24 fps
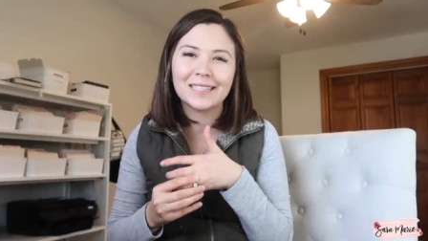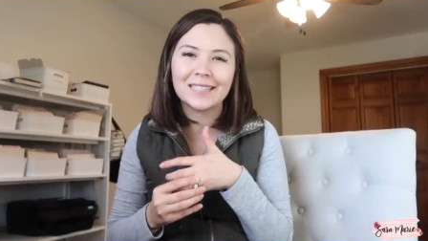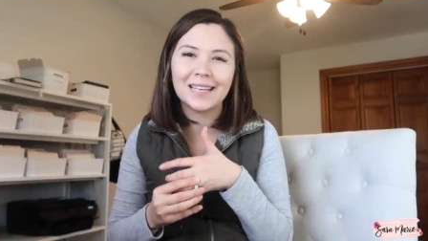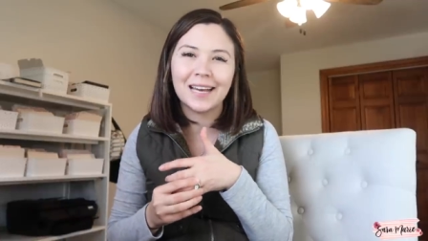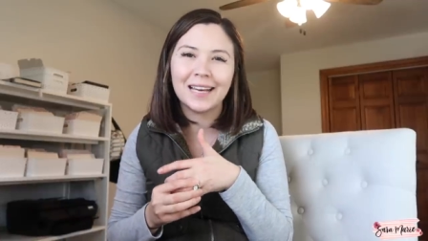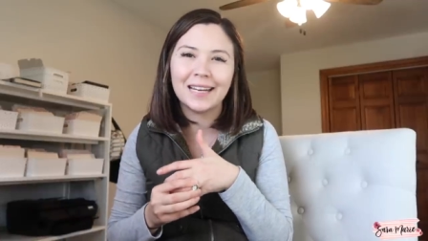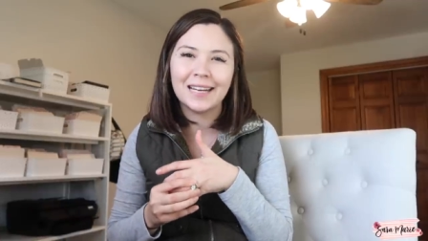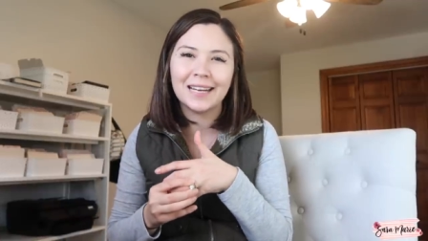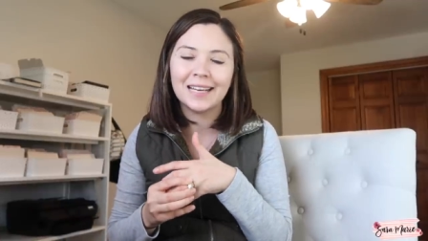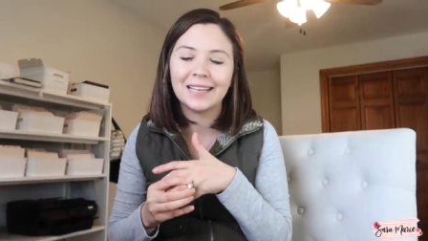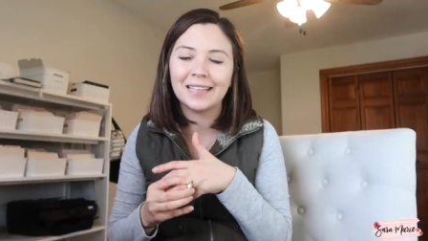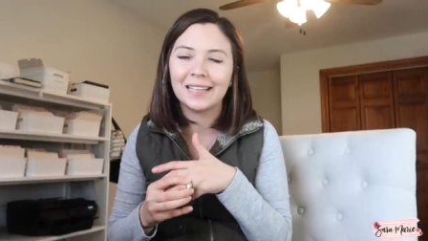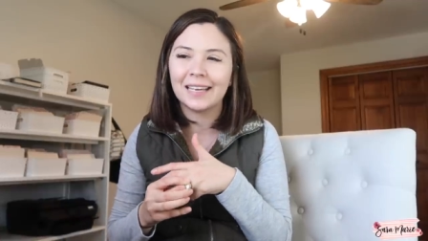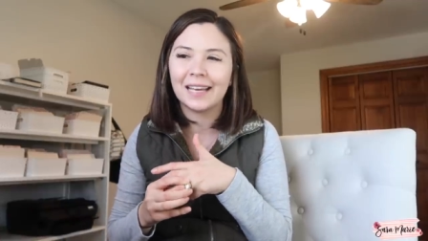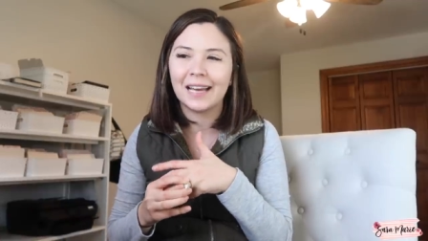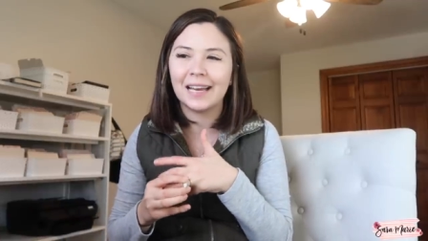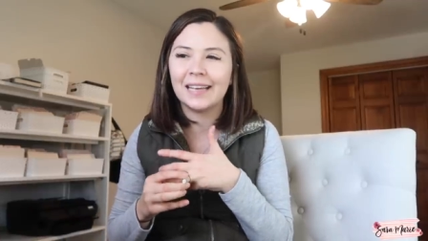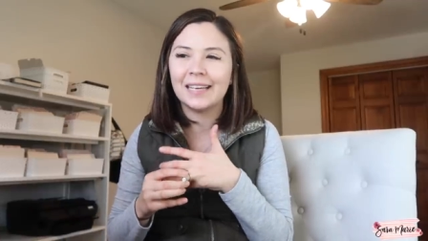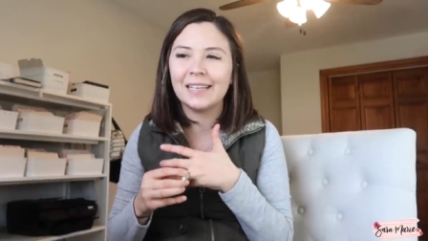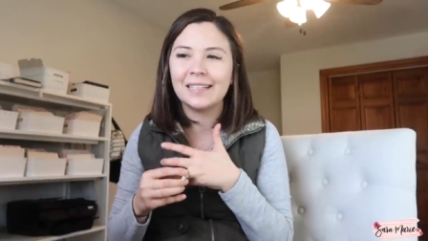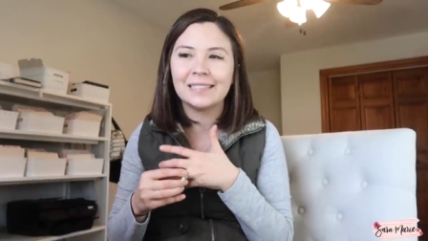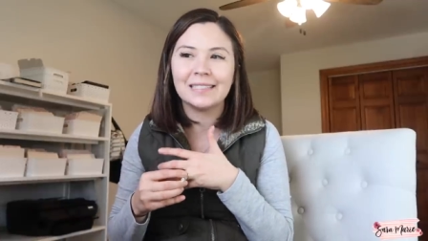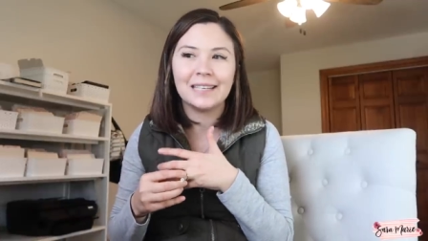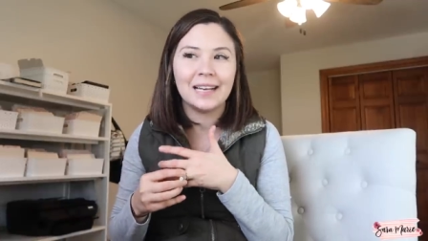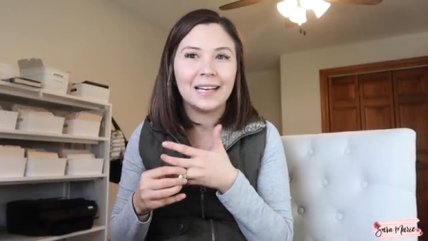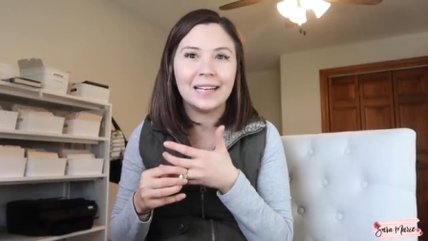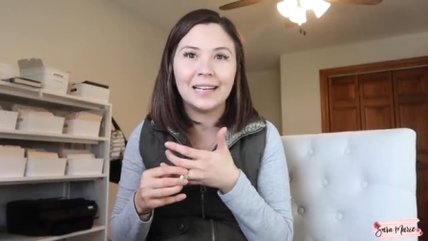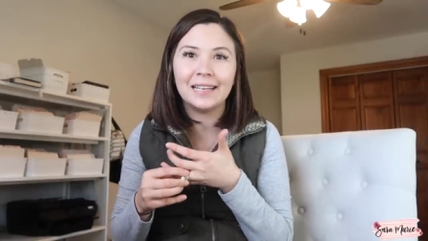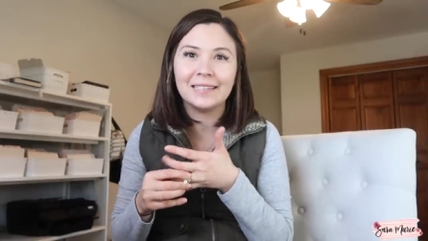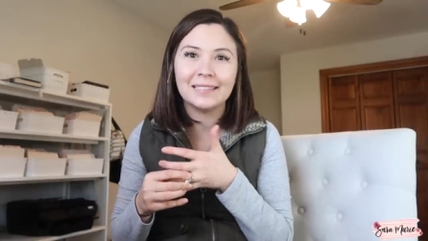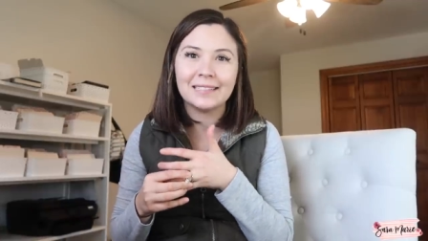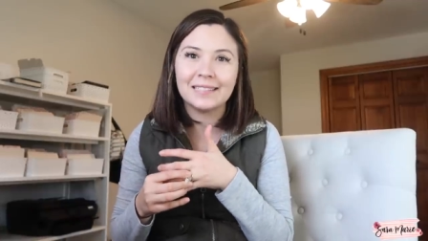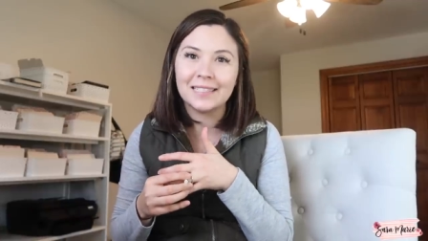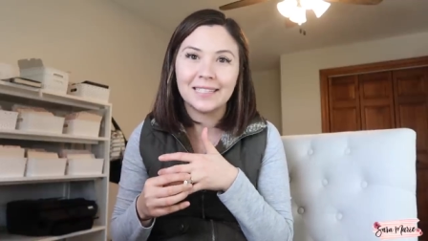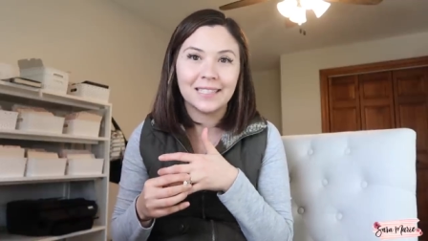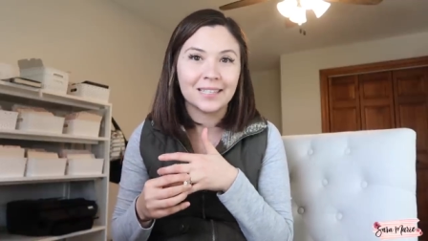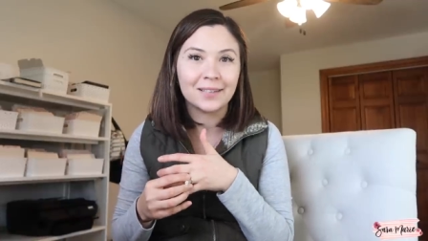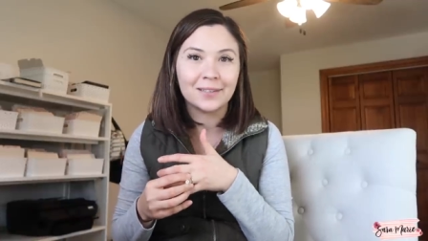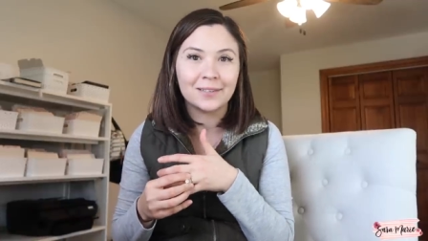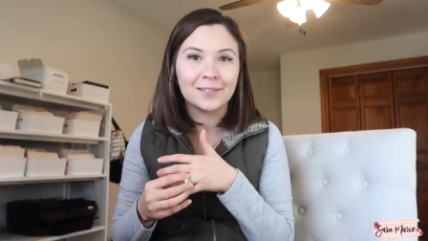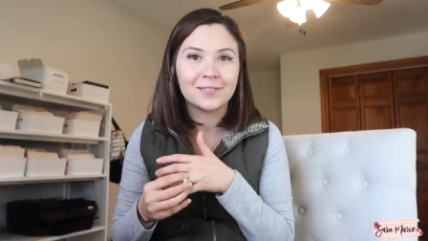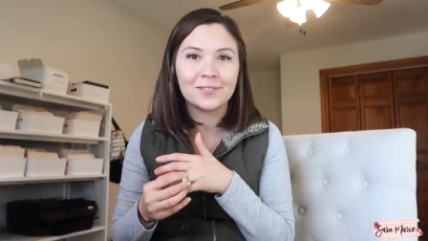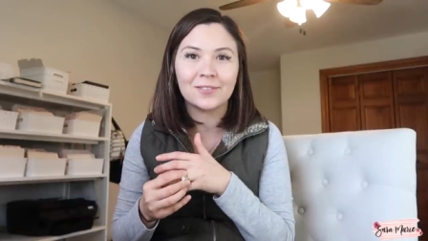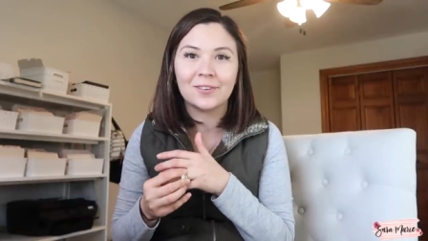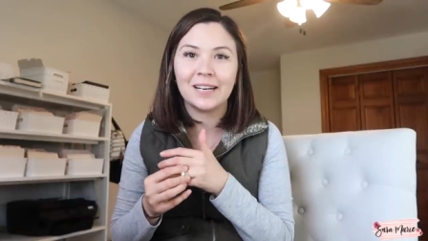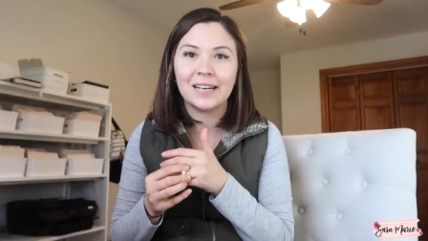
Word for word: cutting. Like, he's not into stickers or